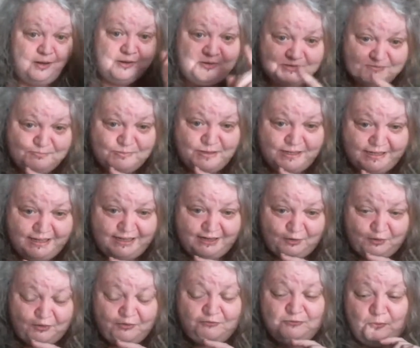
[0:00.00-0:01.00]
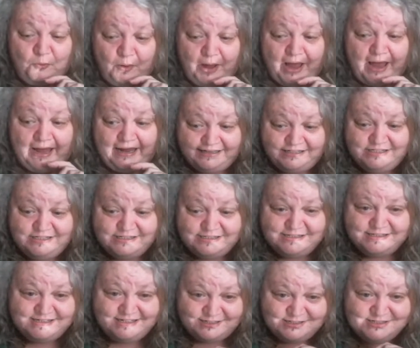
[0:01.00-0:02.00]
could be here for
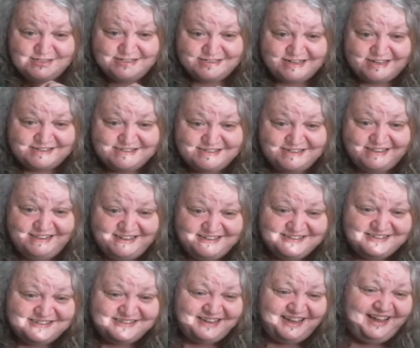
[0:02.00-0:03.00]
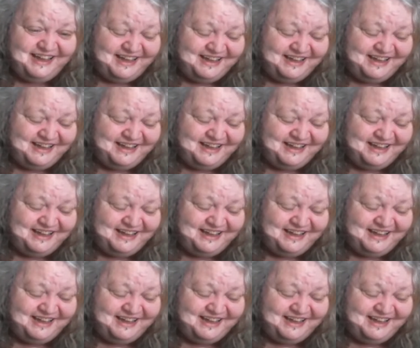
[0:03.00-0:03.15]
ages discussing this.